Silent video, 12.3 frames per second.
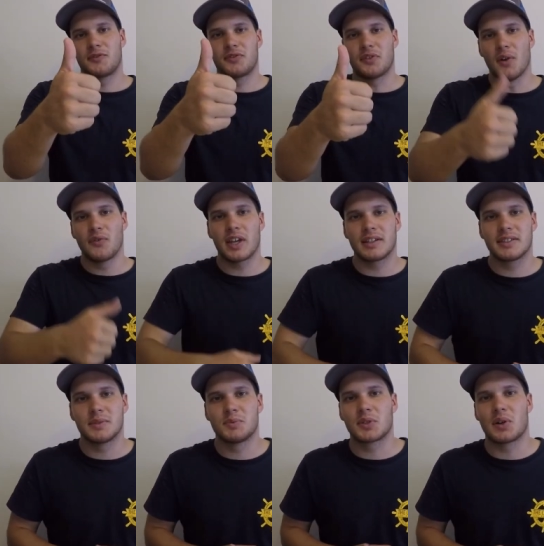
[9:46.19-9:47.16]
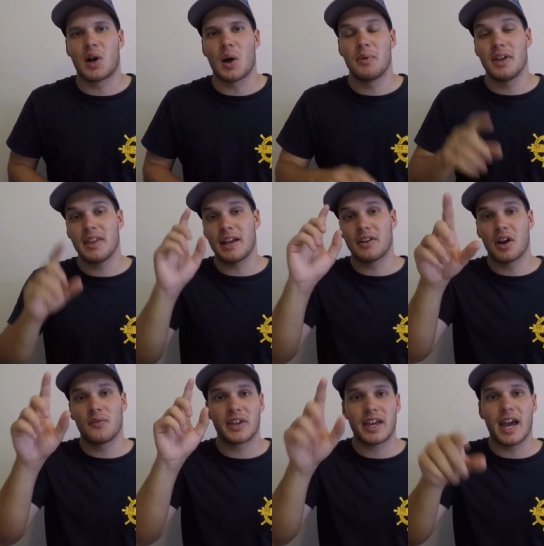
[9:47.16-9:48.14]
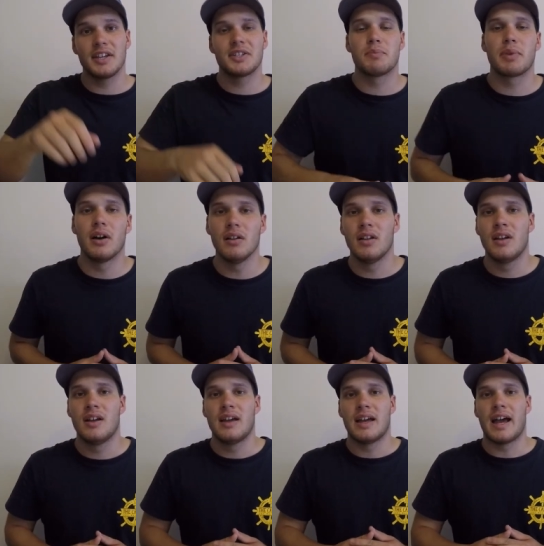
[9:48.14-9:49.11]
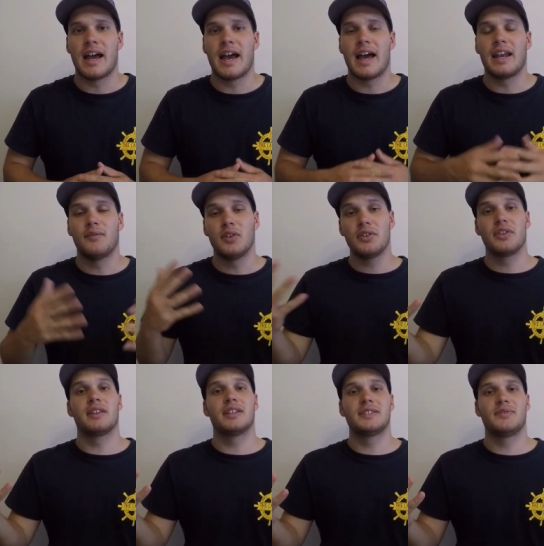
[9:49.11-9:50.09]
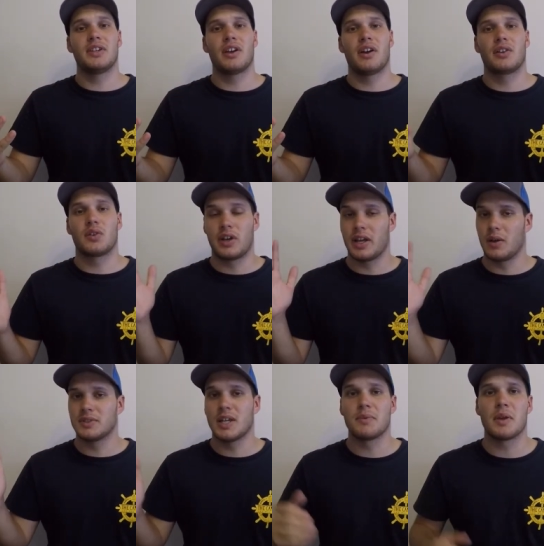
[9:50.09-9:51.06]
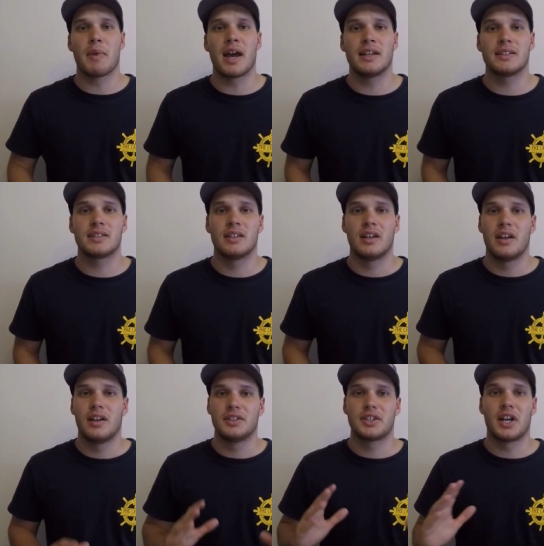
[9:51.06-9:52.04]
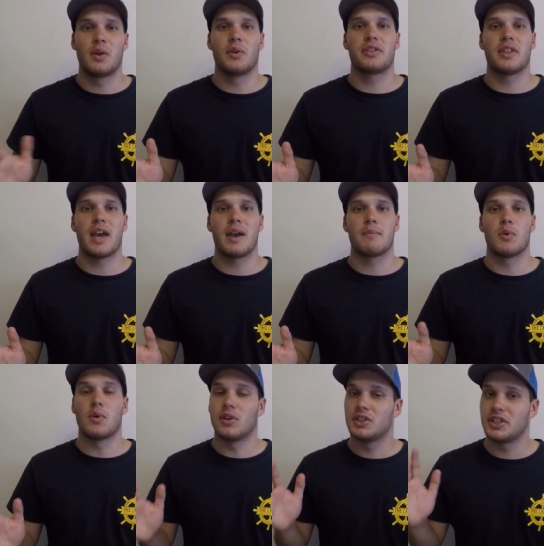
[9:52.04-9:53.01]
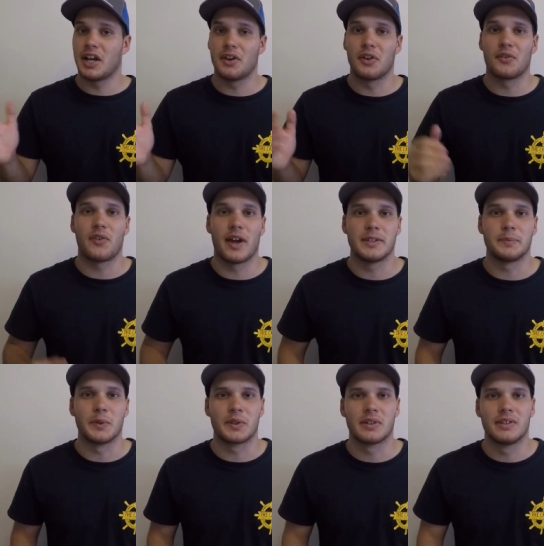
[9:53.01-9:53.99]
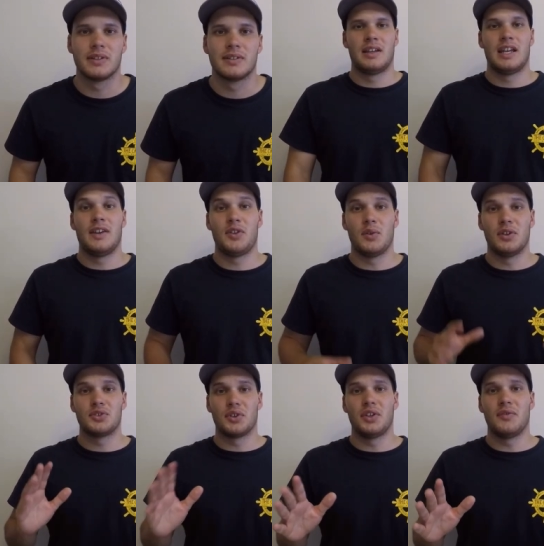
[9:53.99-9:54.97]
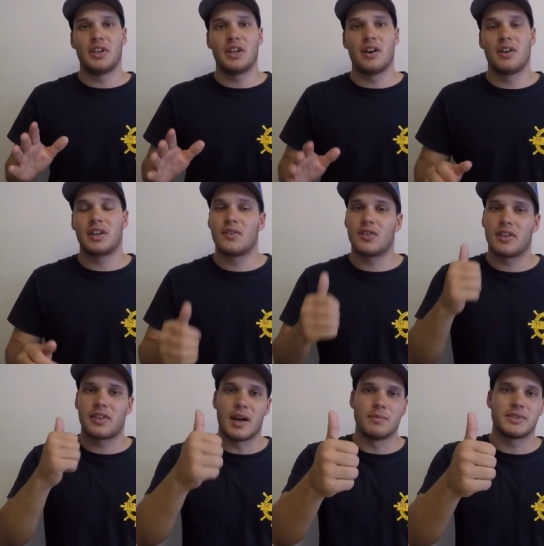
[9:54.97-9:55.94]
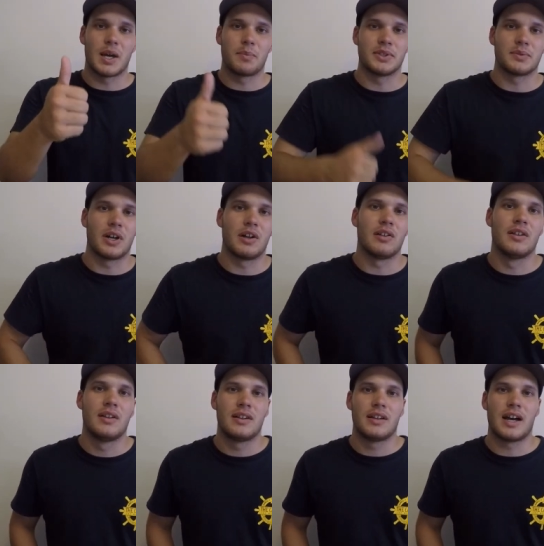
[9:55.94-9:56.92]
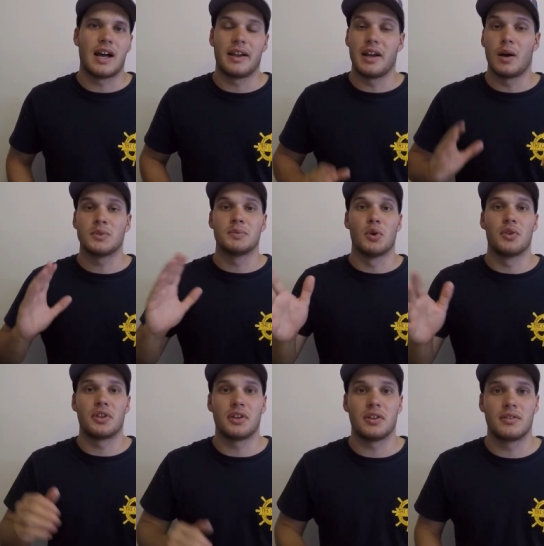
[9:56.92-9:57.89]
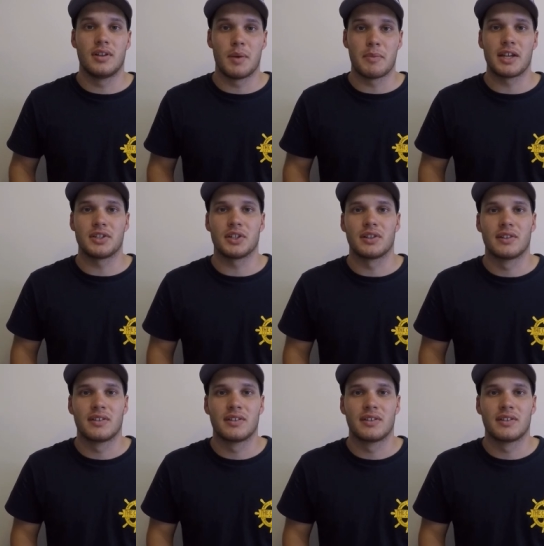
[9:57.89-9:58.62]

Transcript: Don't forget to subscribe, hit that notification bell, and if you think this video could help some of your mates, share it with them or share it on Facebook. If you enjoyed the video, give it a thumbs up as well. Uh, it helps more than you'd imagine.